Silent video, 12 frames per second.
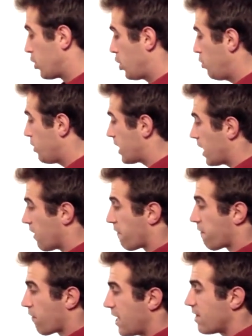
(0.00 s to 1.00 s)
You would get a
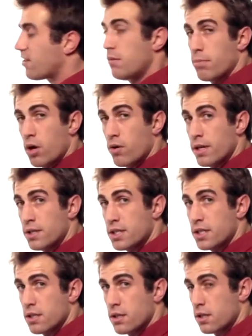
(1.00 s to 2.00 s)
Frenzy
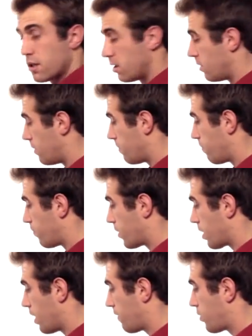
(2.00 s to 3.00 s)
Bonus
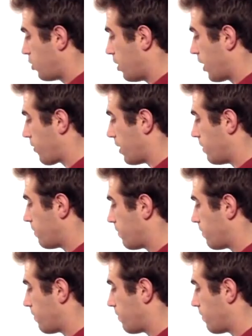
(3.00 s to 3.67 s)
of $200.